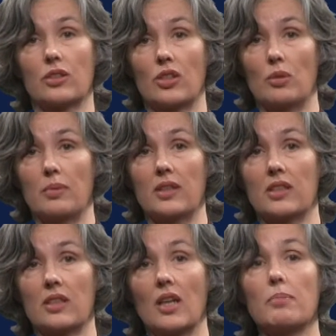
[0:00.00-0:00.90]
qubits,
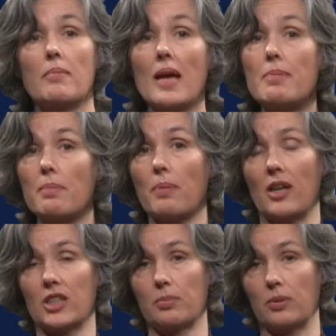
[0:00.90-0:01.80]
it may be
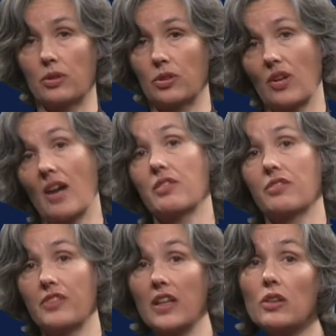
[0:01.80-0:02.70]
possible to have a
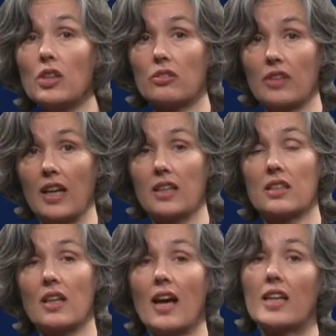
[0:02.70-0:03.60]
failure rate
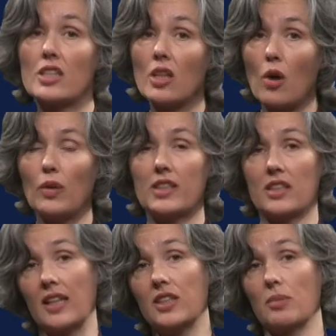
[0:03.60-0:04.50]
as low as
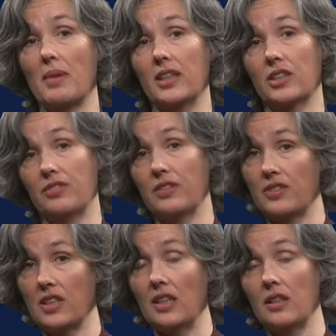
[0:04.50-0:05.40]
10 to the minus
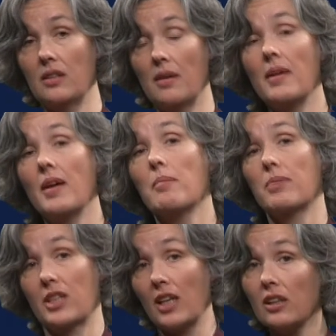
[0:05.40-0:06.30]
15,
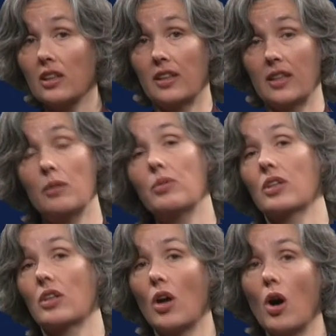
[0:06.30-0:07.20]
particularly with a
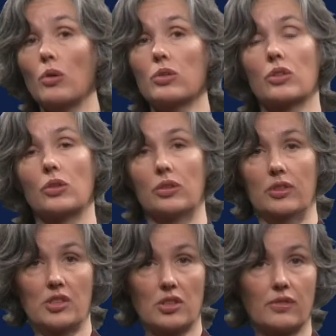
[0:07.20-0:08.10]
code called the
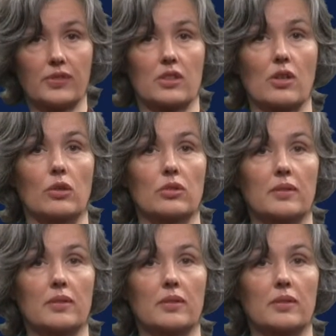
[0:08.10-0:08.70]
surface code.